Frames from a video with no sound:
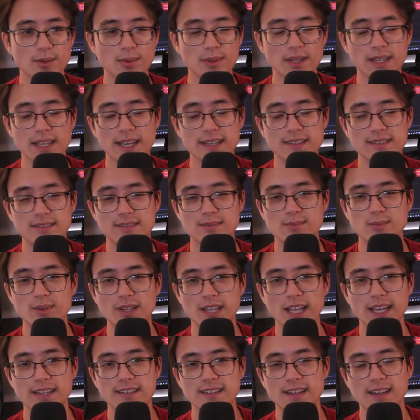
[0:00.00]
I really would
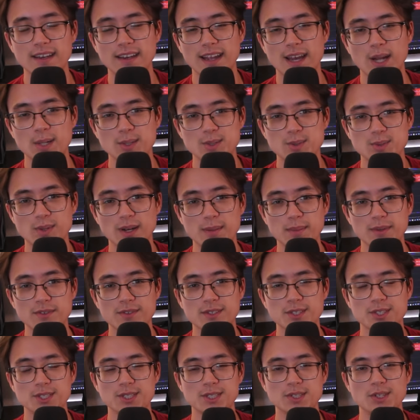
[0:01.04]
like to announce what I'm
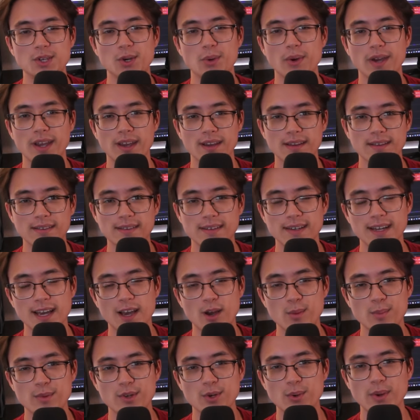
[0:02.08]
officially doing and how
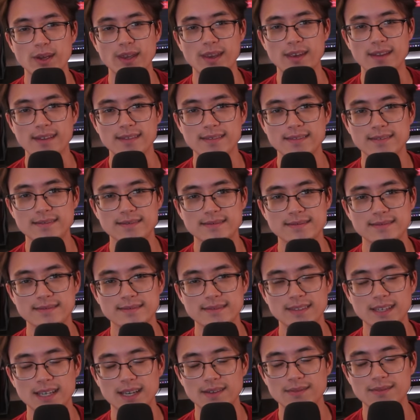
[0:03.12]
I'm doing it,
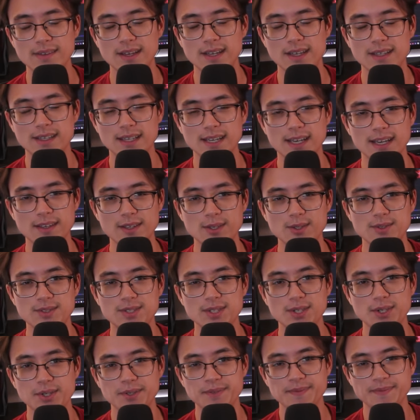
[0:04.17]
like I used
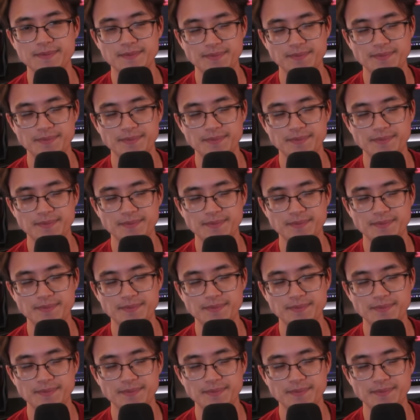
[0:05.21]
to.